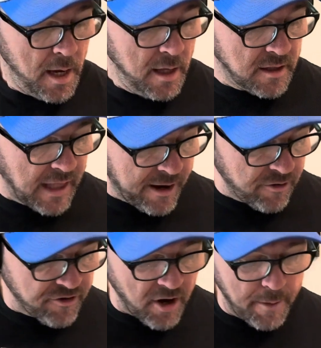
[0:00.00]
The
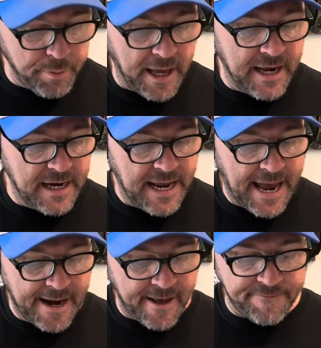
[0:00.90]
Lakers are going to play
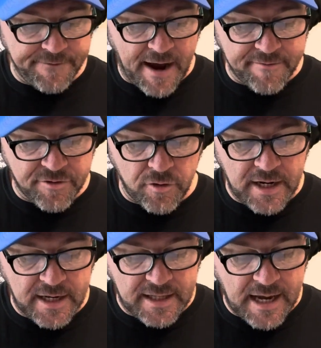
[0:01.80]
Indiana at
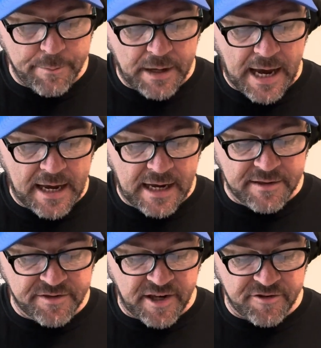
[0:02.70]
5.30 in the NBA
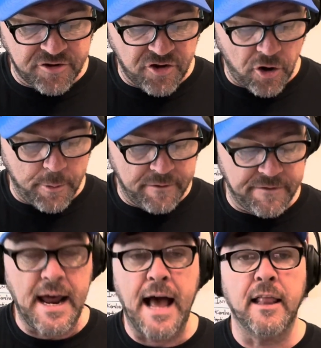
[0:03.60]
in-season tournament
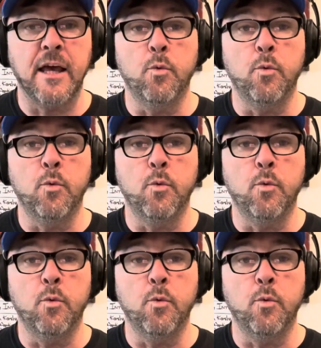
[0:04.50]
finale.